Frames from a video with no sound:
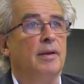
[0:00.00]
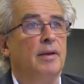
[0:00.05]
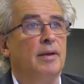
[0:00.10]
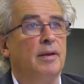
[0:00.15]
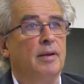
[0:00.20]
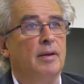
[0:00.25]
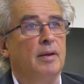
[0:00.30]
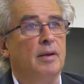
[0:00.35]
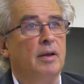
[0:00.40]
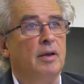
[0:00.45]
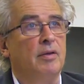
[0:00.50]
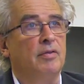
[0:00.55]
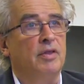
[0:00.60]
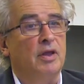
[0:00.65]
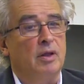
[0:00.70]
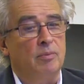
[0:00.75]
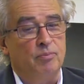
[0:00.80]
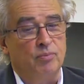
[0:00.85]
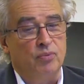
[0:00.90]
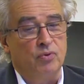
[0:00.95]
and
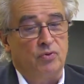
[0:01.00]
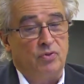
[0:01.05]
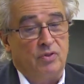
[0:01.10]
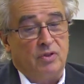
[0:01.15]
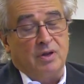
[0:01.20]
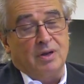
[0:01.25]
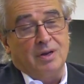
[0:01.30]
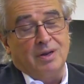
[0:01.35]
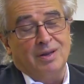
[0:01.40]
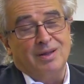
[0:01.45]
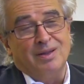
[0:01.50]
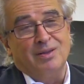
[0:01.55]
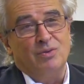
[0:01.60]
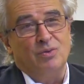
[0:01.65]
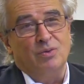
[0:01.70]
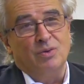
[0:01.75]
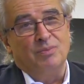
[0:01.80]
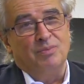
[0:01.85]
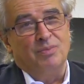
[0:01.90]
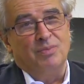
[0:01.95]
then put that
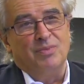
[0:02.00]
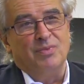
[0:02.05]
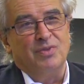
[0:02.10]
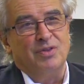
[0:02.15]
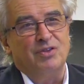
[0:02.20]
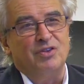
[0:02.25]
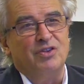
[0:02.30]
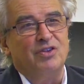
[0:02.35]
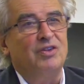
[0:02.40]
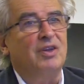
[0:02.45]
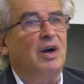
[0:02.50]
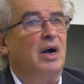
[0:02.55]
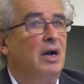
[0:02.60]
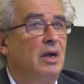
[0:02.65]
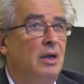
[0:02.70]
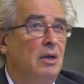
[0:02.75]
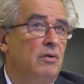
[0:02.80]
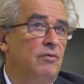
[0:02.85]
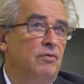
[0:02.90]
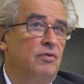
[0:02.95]
into the
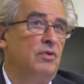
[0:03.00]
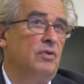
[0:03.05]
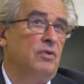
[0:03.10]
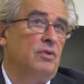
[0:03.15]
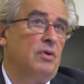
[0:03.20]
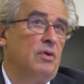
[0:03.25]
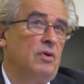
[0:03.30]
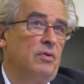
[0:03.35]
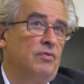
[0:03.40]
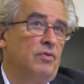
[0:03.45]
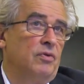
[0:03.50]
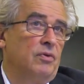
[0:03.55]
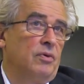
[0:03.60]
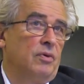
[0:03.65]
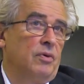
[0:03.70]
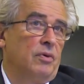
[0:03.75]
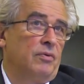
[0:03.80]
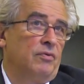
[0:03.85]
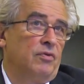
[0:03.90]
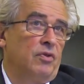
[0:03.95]
style of
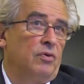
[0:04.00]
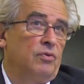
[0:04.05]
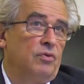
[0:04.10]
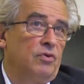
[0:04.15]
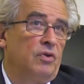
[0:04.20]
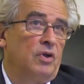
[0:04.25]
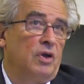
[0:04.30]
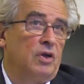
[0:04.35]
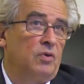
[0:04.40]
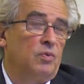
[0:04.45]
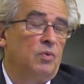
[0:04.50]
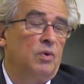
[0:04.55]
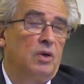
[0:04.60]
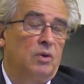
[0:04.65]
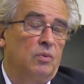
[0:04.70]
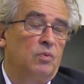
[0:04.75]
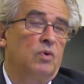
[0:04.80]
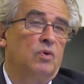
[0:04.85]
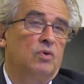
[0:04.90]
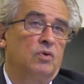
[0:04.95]
those days when
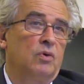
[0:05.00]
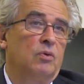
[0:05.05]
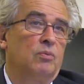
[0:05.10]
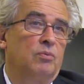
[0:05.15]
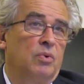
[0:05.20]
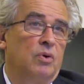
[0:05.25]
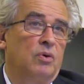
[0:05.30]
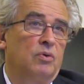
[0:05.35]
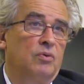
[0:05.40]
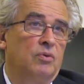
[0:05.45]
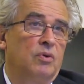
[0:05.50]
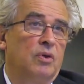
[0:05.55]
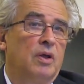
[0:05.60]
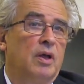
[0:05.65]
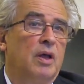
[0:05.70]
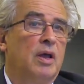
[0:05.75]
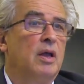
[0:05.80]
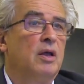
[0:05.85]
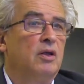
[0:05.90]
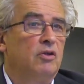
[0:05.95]
it was composed.
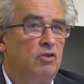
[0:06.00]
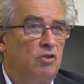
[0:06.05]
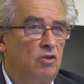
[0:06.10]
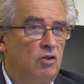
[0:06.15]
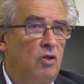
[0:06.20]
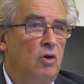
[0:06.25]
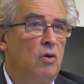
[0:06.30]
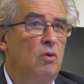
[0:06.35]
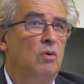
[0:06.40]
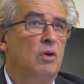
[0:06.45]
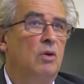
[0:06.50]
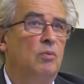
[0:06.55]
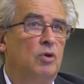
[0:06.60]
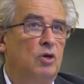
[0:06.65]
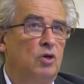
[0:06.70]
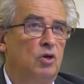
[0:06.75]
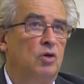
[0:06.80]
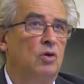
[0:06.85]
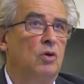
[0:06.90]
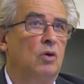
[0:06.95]
Slowly
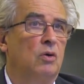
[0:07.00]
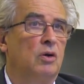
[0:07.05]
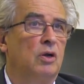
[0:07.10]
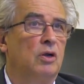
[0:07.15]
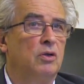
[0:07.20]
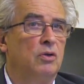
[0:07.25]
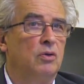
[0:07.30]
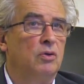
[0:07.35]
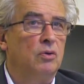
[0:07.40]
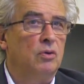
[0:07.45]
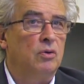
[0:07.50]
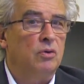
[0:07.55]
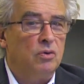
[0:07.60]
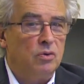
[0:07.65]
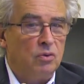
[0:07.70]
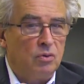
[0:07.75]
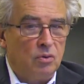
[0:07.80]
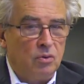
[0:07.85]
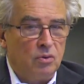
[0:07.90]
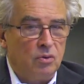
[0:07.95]
but surely,
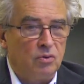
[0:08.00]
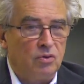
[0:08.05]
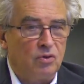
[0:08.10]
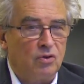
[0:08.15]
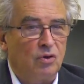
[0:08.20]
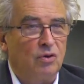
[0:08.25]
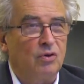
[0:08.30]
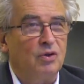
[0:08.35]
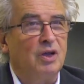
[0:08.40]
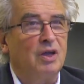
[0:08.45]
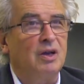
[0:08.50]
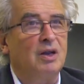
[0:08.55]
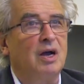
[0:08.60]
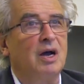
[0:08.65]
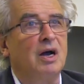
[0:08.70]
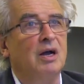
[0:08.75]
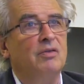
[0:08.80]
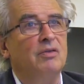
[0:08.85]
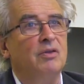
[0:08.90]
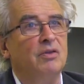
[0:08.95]
you start to get
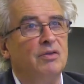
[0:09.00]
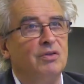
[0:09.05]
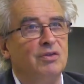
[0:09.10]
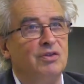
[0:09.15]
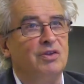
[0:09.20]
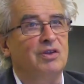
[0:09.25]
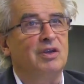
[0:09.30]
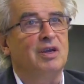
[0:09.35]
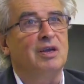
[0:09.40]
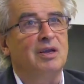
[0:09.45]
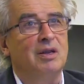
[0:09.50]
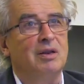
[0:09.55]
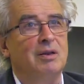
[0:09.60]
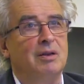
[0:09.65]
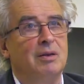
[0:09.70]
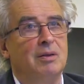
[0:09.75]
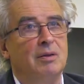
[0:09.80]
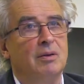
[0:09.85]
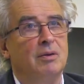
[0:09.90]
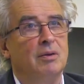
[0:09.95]
under the
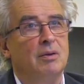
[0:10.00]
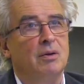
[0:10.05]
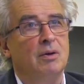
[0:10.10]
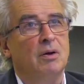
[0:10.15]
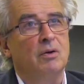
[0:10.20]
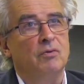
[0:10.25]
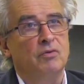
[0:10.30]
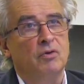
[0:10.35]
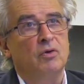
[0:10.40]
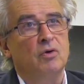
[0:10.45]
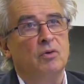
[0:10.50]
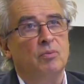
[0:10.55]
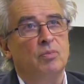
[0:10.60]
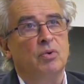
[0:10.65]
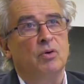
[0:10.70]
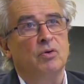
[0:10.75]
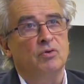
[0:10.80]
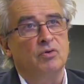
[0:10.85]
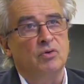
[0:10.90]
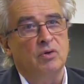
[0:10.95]
skin of the
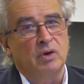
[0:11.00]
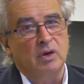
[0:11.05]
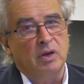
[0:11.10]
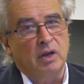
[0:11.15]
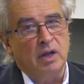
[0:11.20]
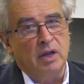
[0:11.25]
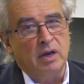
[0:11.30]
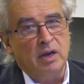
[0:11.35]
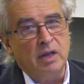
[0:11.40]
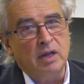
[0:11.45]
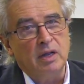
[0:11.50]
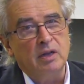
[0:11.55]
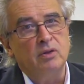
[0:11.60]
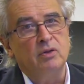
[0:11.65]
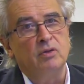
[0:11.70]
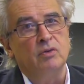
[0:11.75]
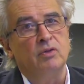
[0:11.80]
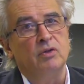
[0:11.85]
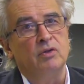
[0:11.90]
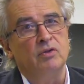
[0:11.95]
composer and
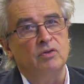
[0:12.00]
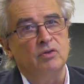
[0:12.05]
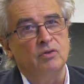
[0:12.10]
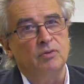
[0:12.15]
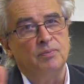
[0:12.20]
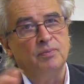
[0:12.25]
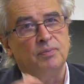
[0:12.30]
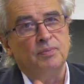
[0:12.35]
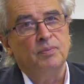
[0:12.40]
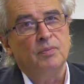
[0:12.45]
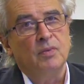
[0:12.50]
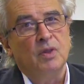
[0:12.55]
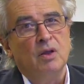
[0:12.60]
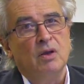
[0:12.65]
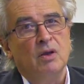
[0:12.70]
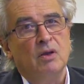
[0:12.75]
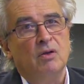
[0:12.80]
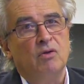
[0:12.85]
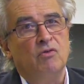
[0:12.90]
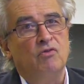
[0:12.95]
into this
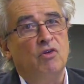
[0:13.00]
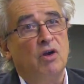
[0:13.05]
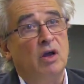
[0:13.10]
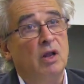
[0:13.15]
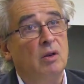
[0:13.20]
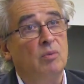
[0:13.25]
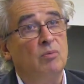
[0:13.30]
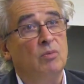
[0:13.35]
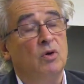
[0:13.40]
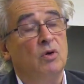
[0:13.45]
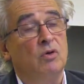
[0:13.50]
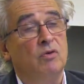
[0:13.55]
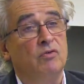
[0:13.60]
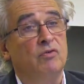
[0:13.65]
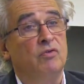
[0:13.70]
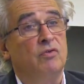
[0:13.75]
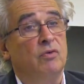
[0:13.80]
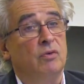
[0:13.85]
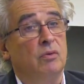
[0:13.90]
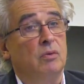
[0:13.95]
realm
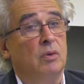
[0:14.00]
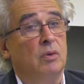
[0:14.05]
of